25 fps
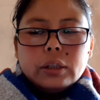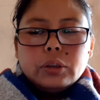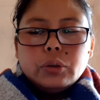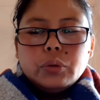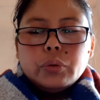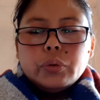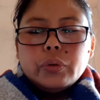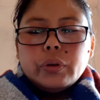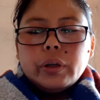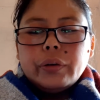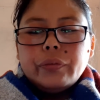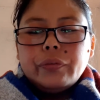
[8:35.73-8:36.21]

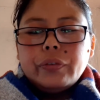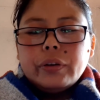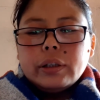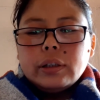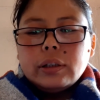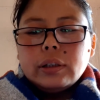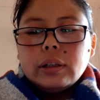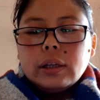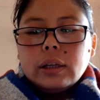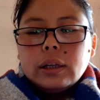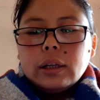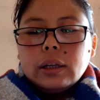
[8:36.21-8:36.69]
to
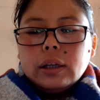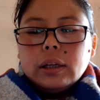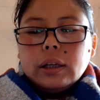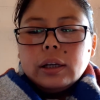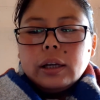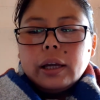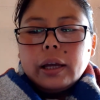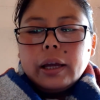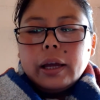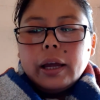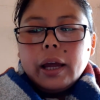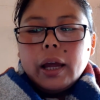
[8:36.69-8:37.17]
reveal
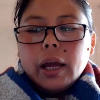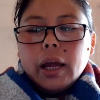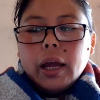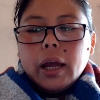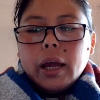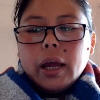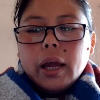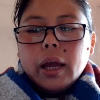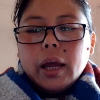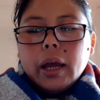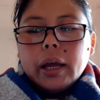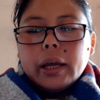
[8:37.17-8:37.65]

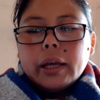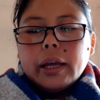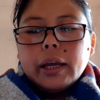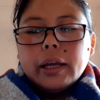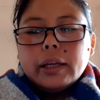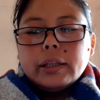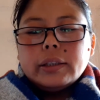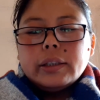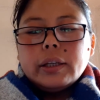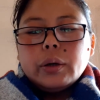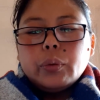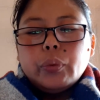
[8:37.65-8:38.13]

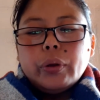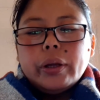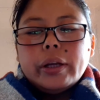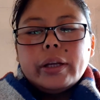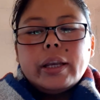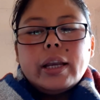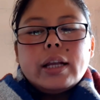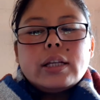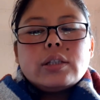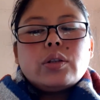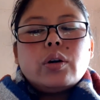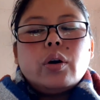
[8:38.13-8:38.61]
their
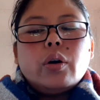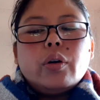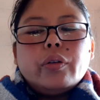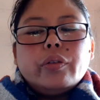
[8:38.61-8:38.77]
weakness